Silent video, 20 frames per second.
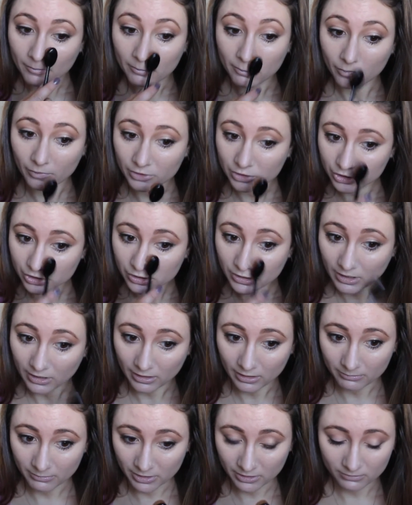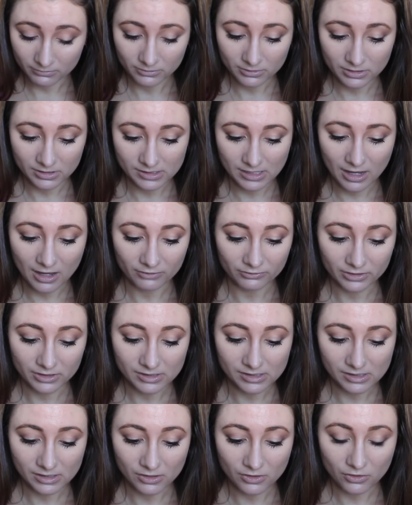Which, I mean, is
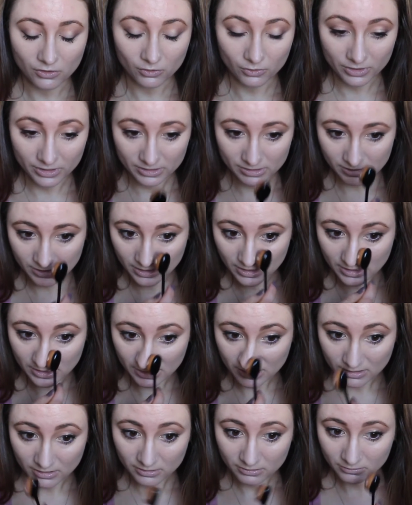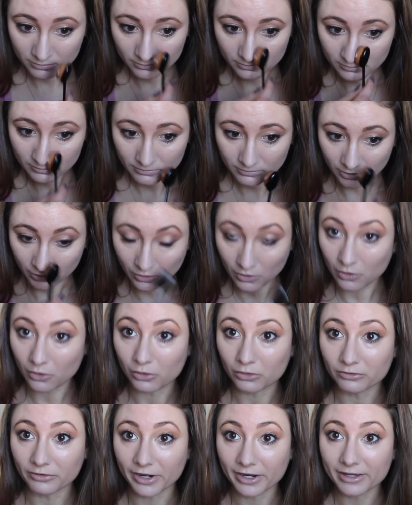obviously always the
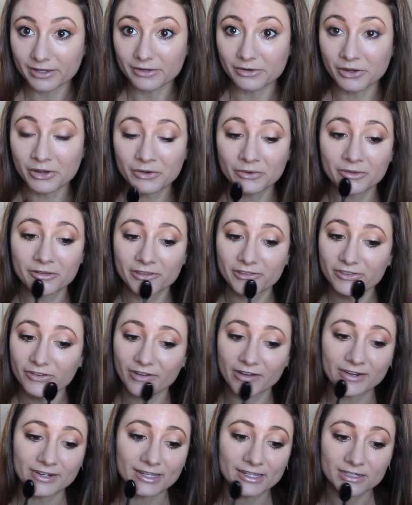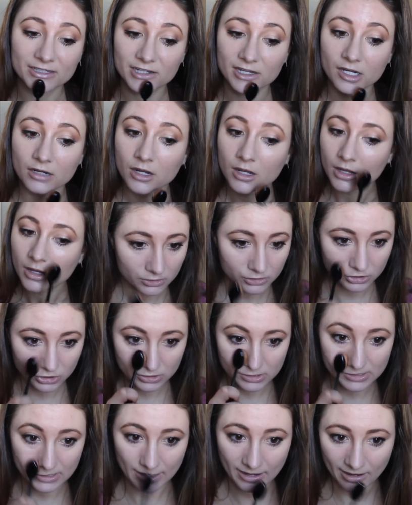goal, right? With foundation, is
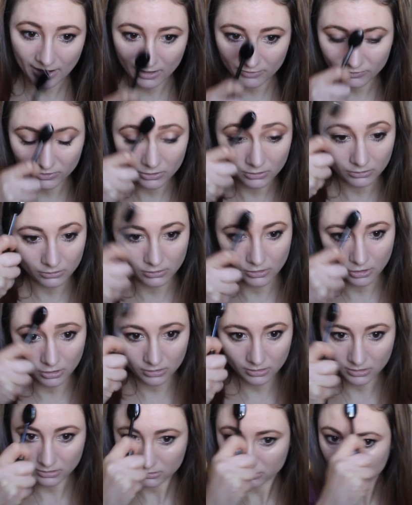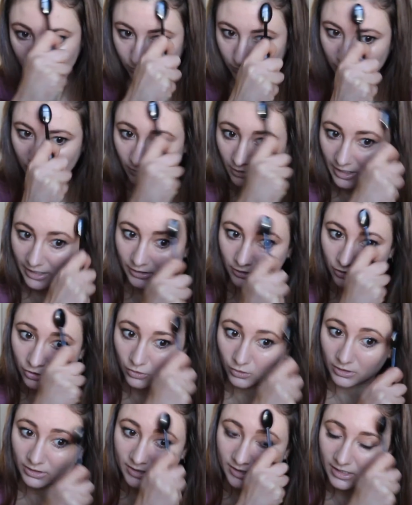just to have it look like
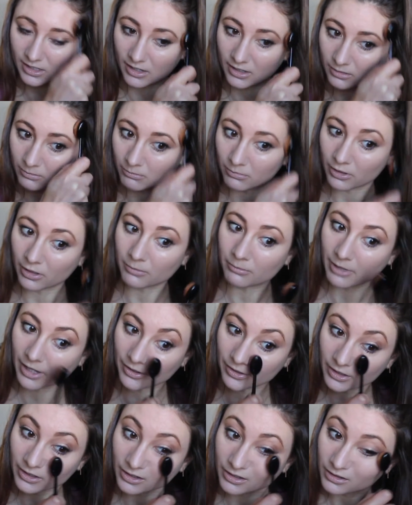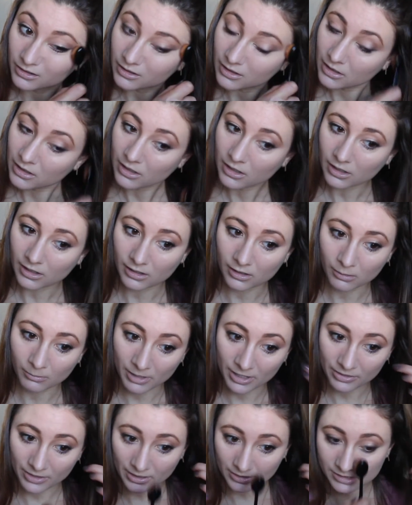your skin but better.
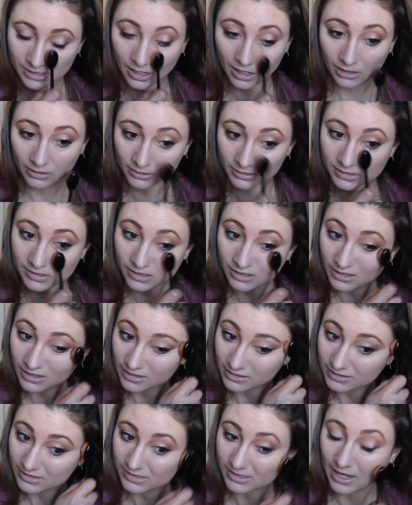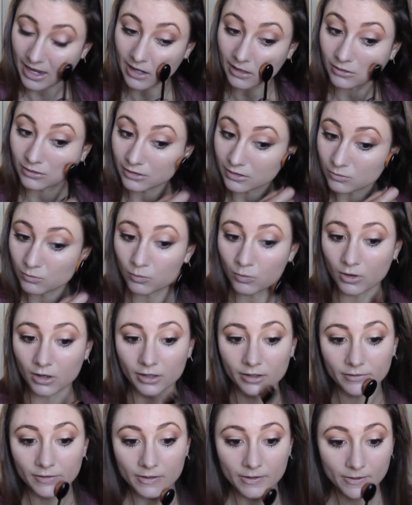And that's honestly exactly
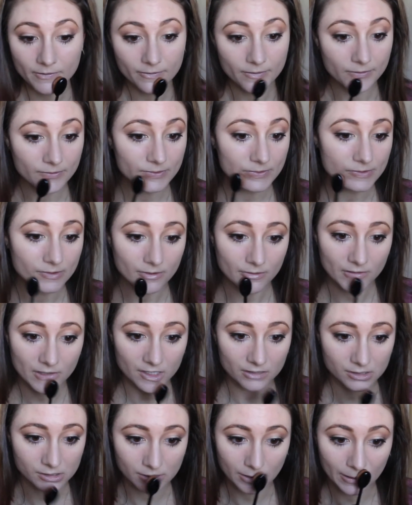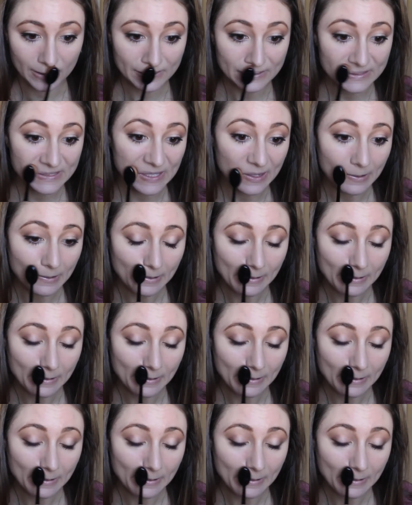what this does.